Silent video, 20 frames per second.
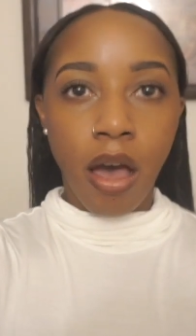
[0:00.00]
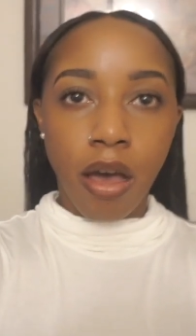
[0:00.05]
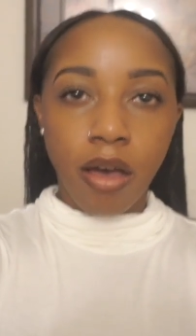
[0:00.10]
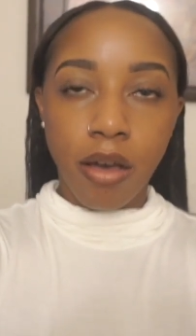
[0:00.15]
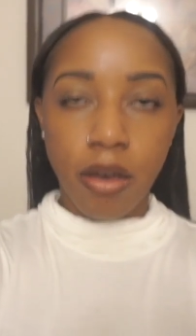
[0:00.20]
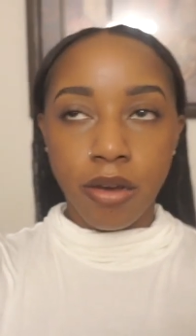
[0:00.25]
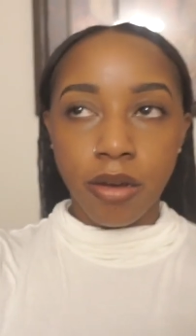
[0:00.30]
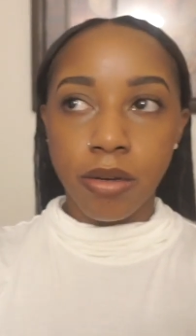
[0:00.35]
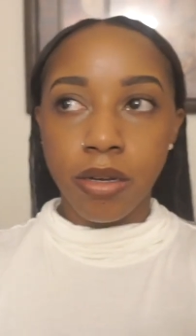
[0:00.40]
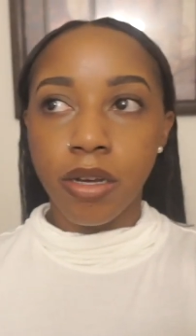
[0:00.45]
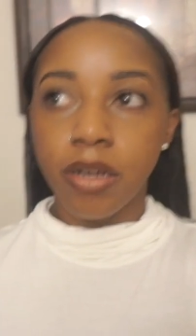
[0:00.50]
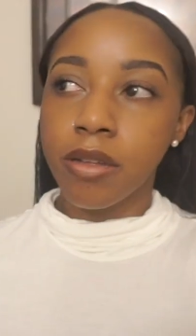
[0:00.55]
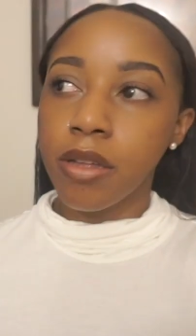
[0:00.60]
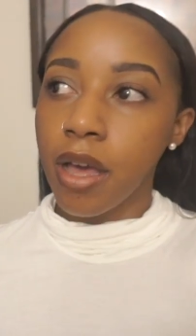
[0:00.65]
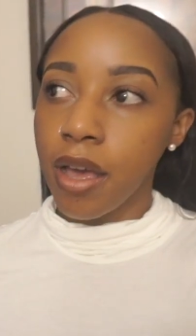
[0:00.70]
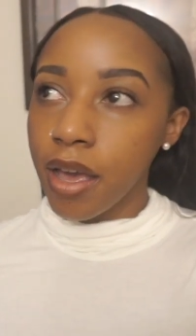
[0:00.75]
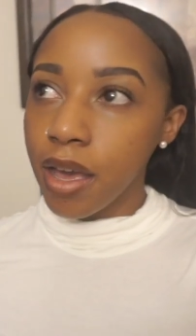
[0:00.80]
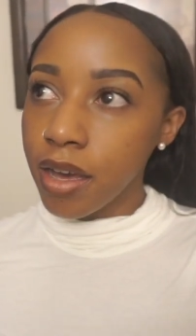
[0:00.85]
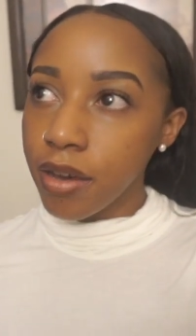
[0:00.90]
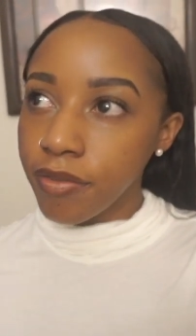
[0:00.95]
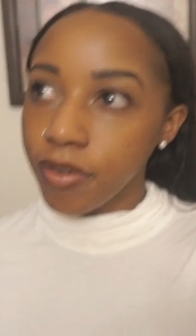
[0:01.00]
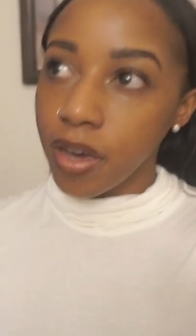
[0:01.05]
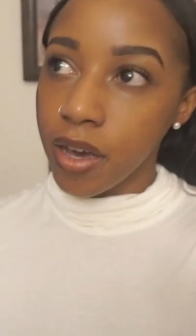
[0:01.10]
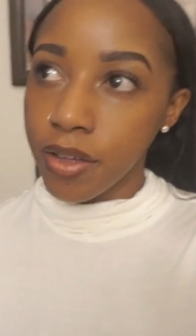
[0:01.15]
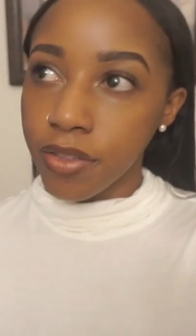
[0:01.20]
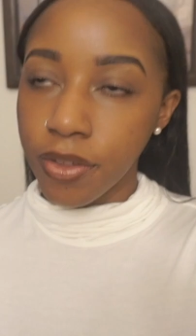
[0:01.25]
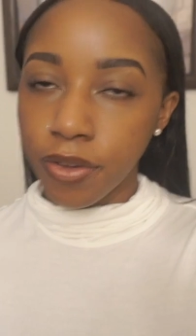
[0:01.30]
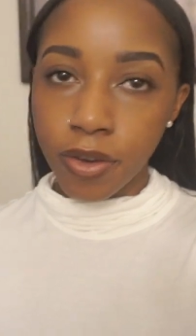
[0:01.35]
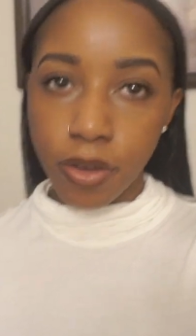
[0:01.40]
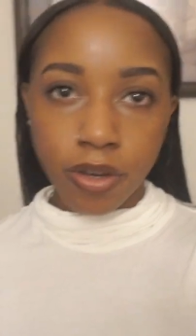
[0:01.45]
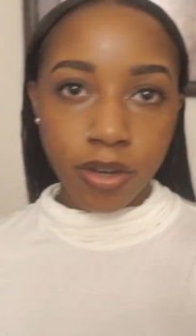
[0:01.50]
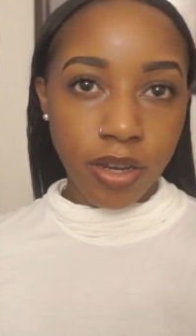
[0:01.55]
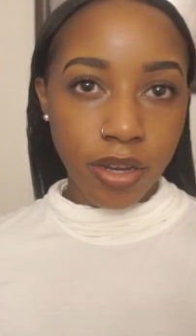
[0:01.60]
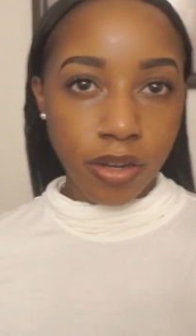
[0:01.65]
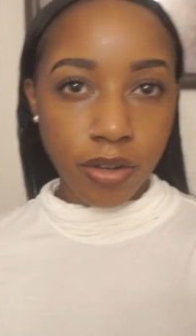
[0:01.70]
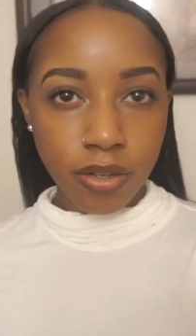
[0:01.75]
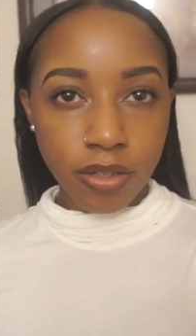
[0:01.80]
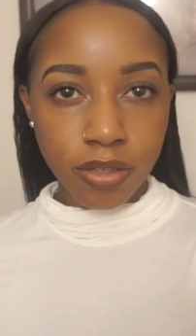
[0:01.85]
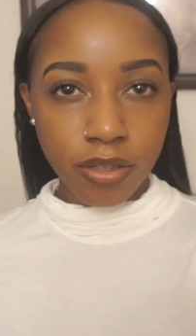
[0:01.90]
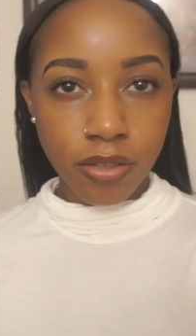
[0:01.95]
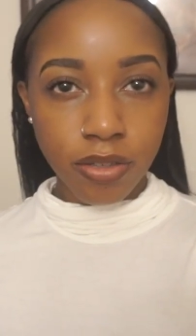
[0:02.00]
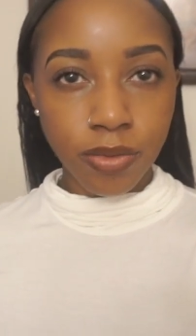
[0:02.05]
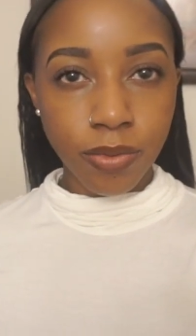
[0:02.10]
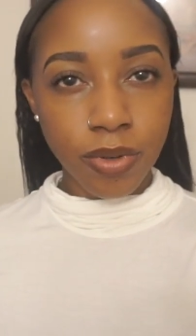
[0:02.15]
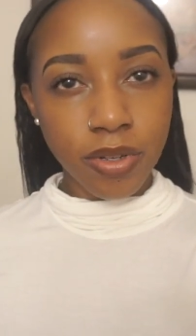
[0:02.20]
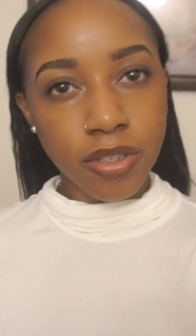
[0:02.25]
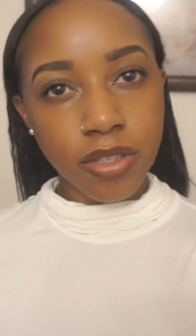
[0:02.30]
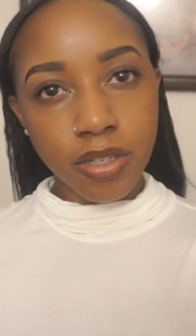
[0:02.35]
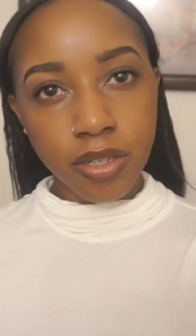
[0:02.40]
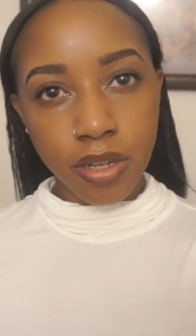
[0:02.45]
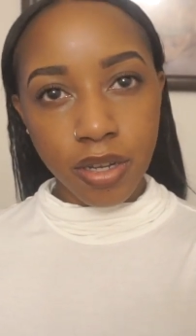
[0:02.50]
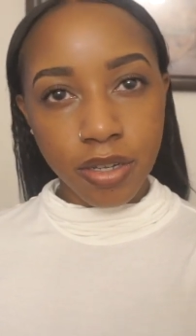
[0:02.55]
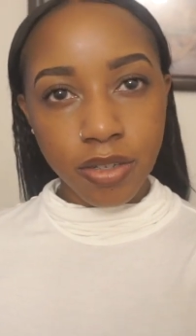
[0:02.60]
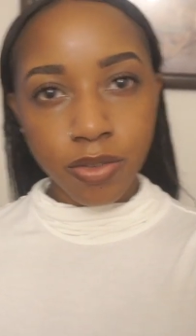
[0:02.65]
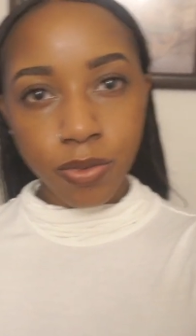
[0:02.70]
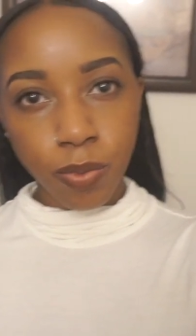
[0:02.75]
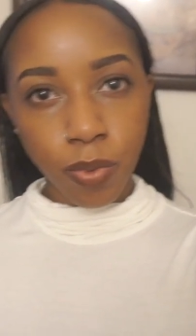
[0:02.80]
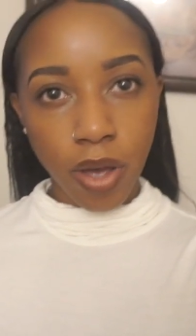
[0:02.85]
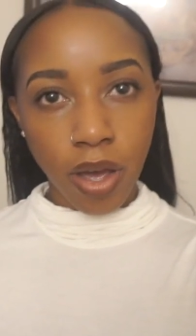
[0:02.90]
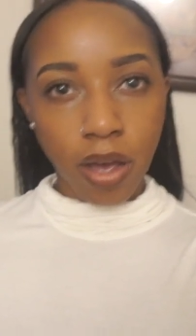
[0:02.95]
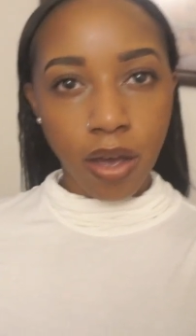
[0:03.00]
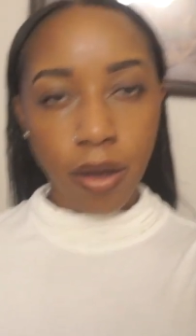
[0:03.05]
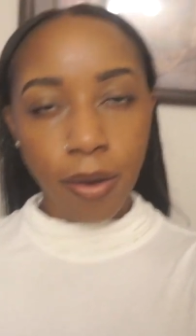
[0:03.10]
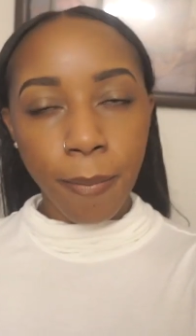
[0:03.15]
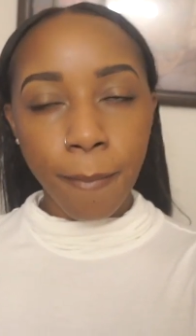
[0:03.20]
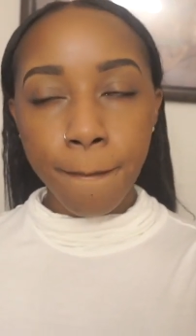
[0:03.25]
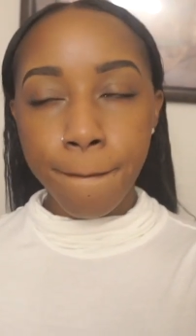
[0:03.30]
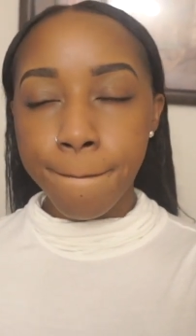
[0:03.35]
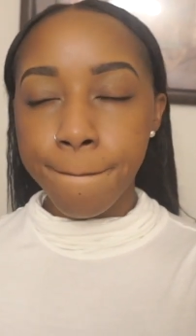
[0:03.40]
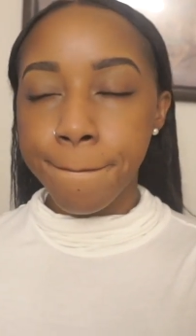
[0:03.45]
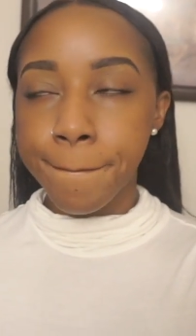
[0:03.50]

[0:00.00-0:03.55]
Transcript: I have other errands to run today as well,